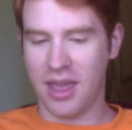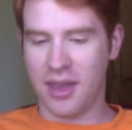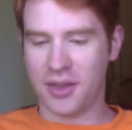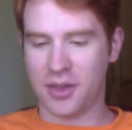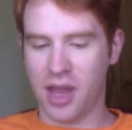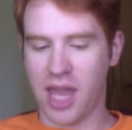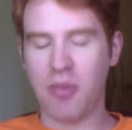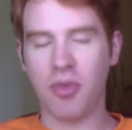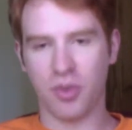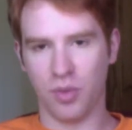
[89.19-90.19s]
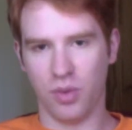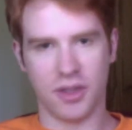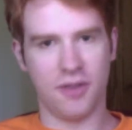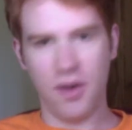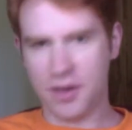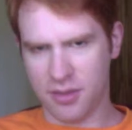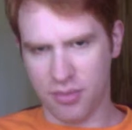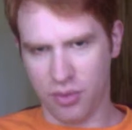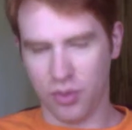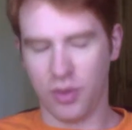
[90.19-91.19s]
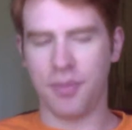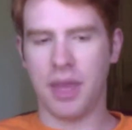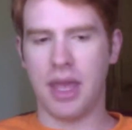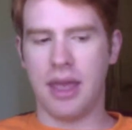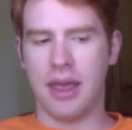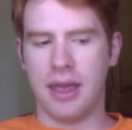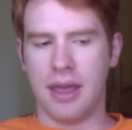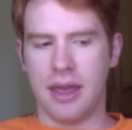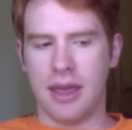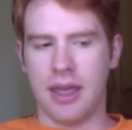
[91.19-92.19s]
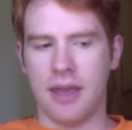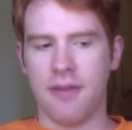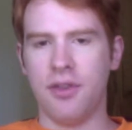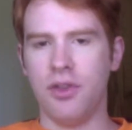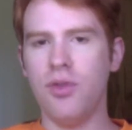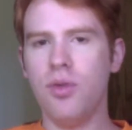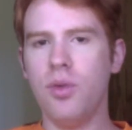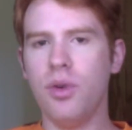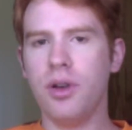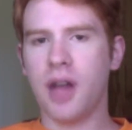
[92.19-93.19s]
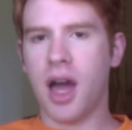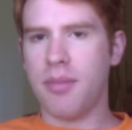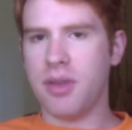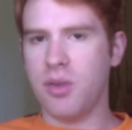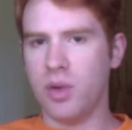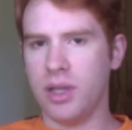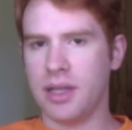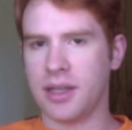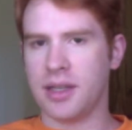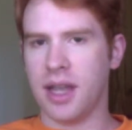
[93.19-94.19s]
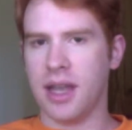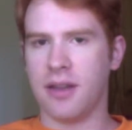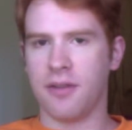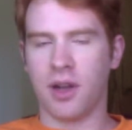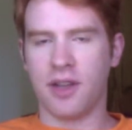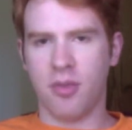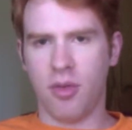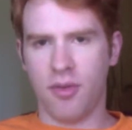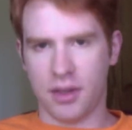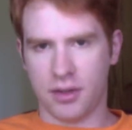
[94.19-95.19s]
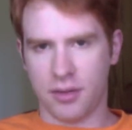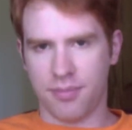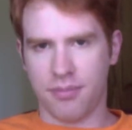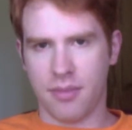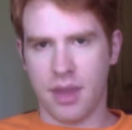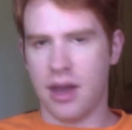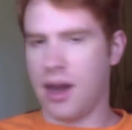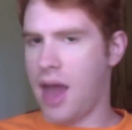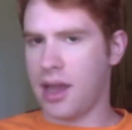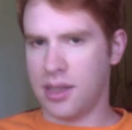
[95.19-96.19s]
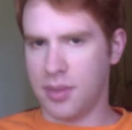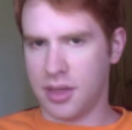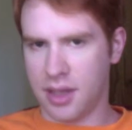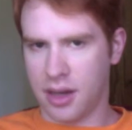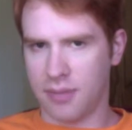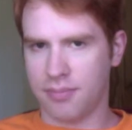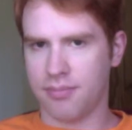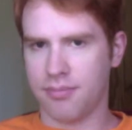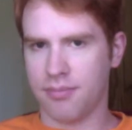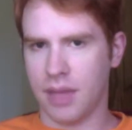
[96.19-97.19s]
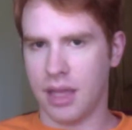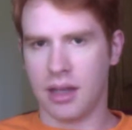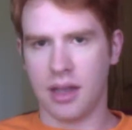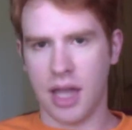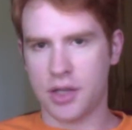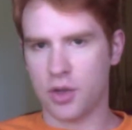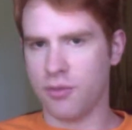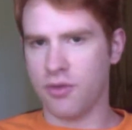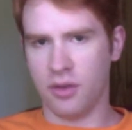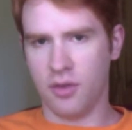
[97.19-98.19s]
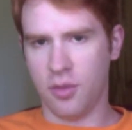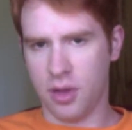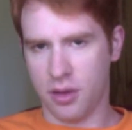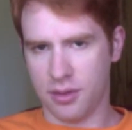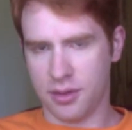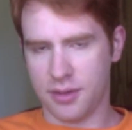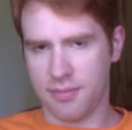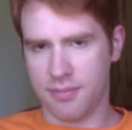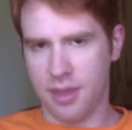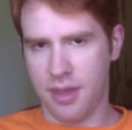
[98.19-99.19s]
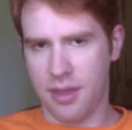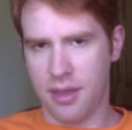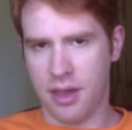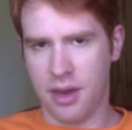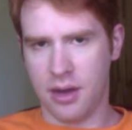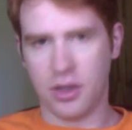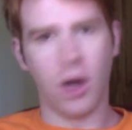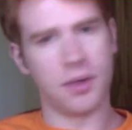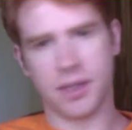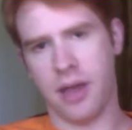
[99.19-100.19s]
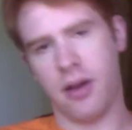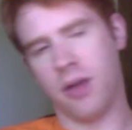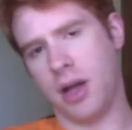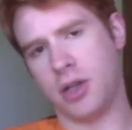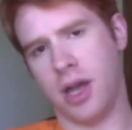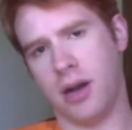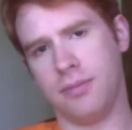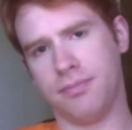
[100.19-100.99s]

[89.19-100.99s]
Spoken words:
So I came up with a rule. It's a very simple rule. If you would not be willing to say it in front of a professor in an academic setting, in a classroom full of your peers, then don't say it on my channel.